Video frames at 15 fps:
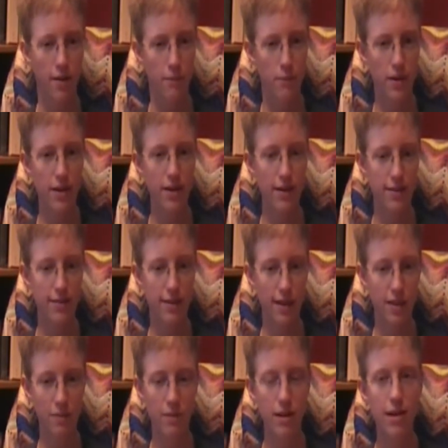Because
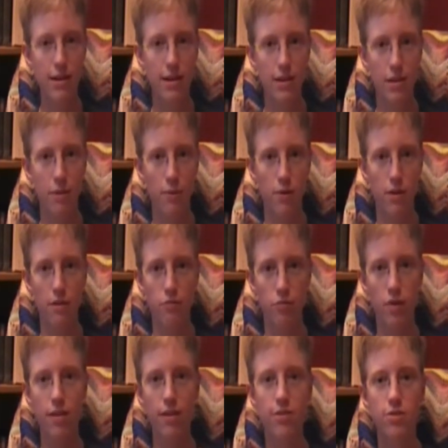at the beginning of the book, it
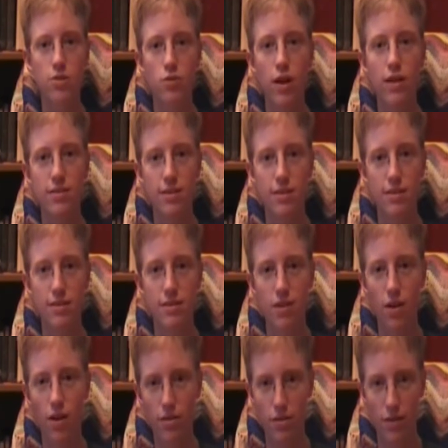really stresses,
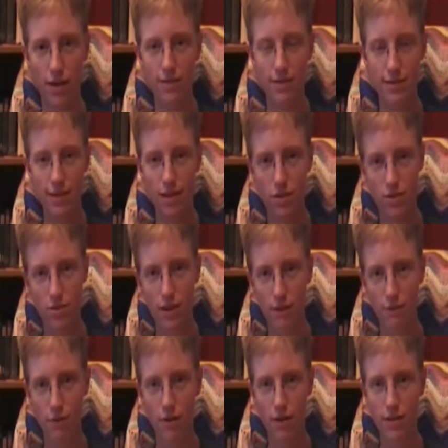the author has this little
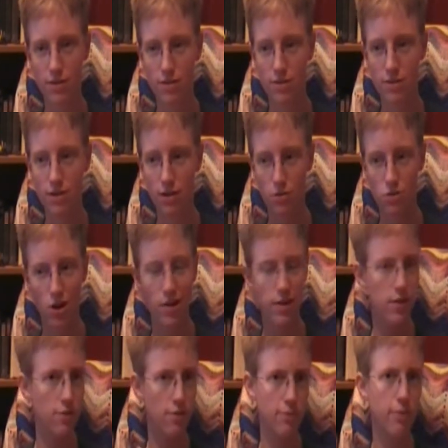thing where he's,
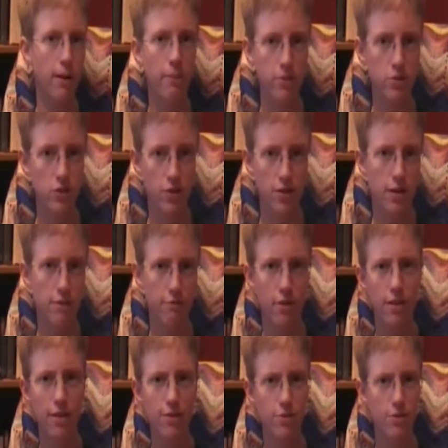talking to his publisher, and he
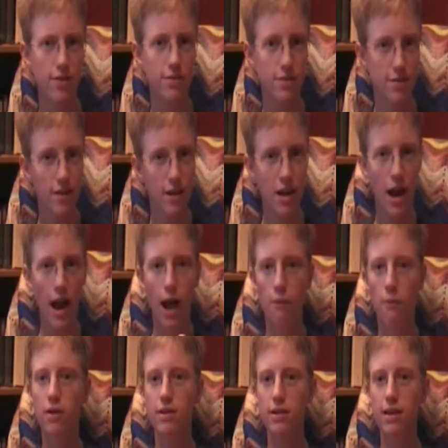really stresses, I
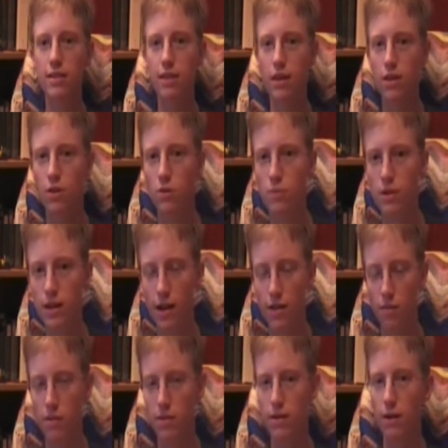want to get the human
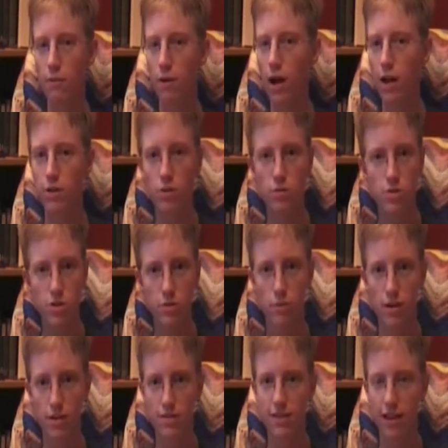element. I don't just
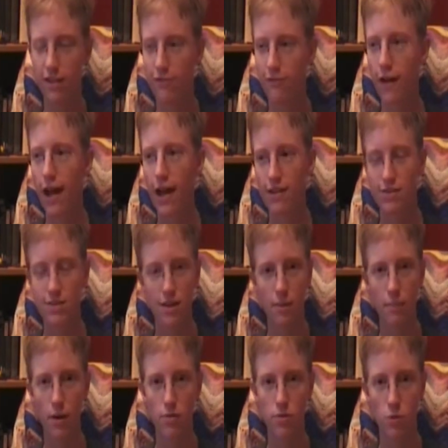want to state facts
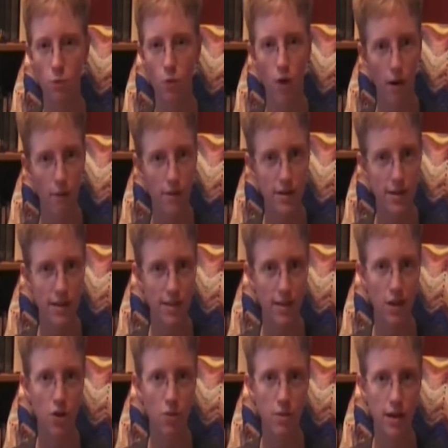about the war. I want to get the
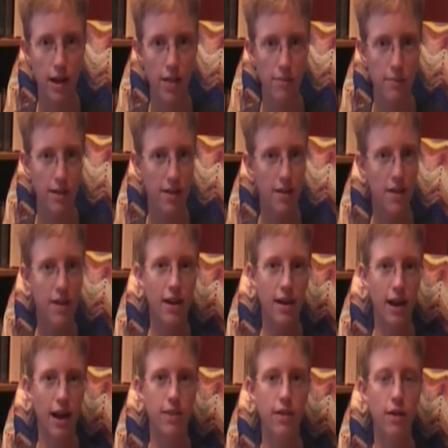human element.
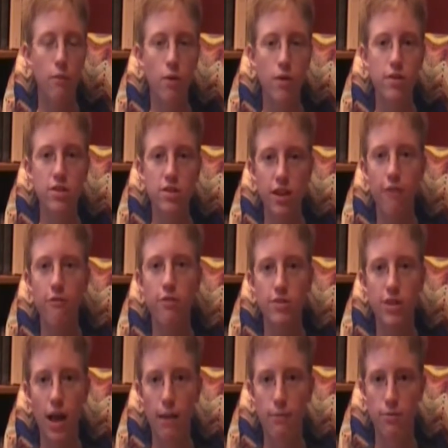And there were several
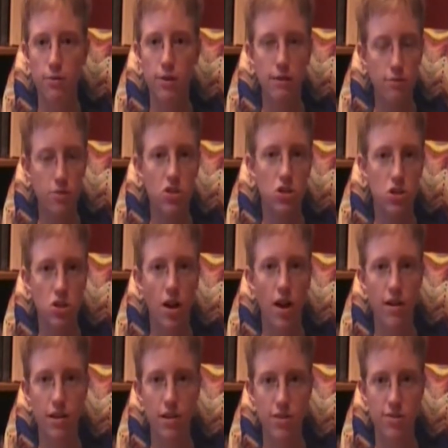times where he was just
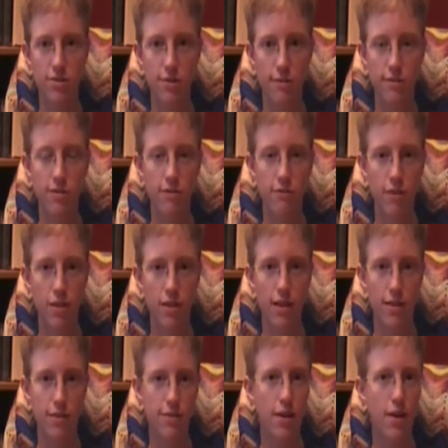talking to sort of
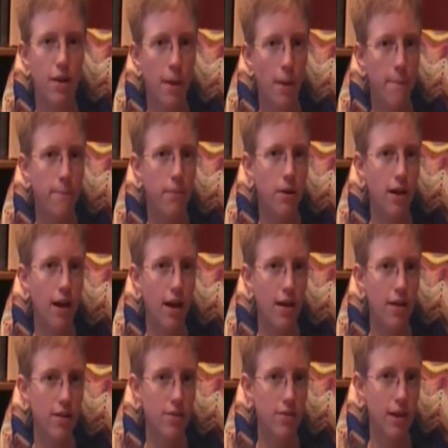civilians. But
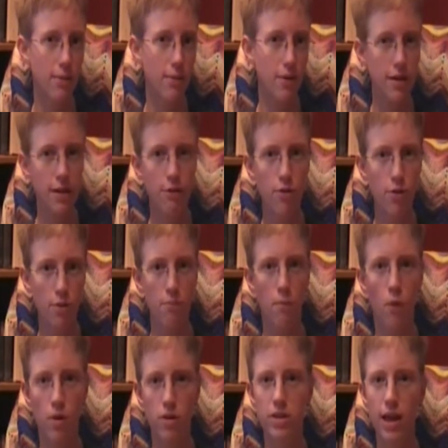there were equal or
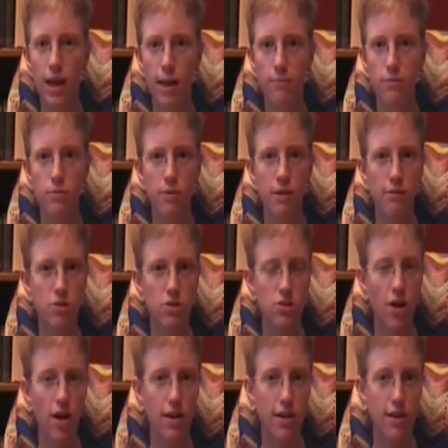more times where he was
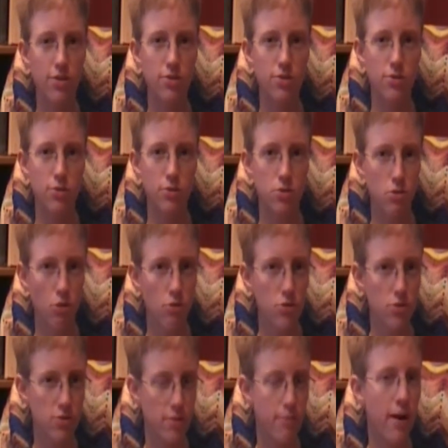talking to
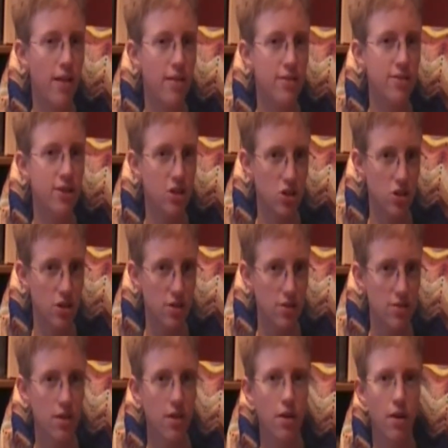soldiers and
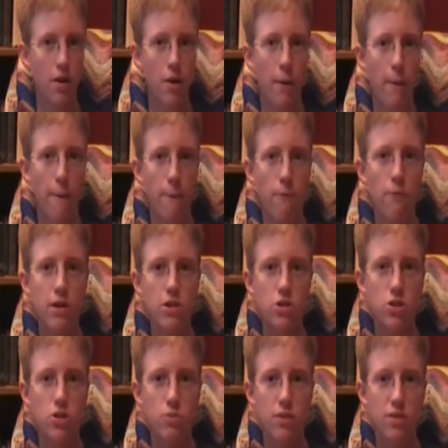politicians,
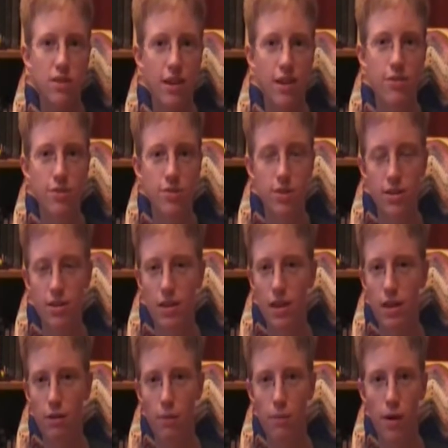which was interesting to
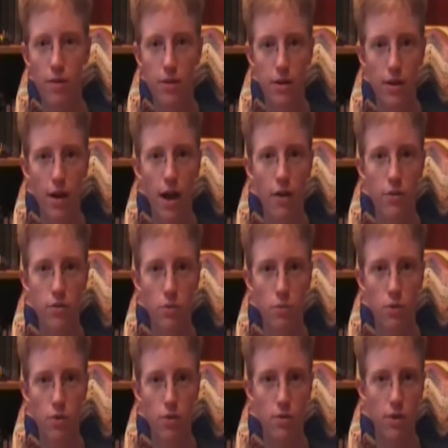hear about, how the
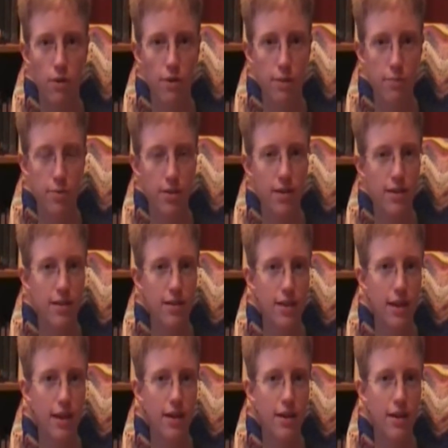world going
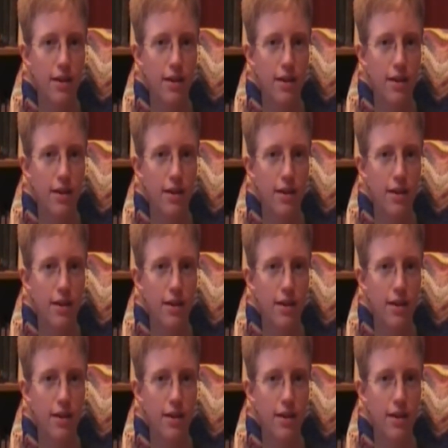politically.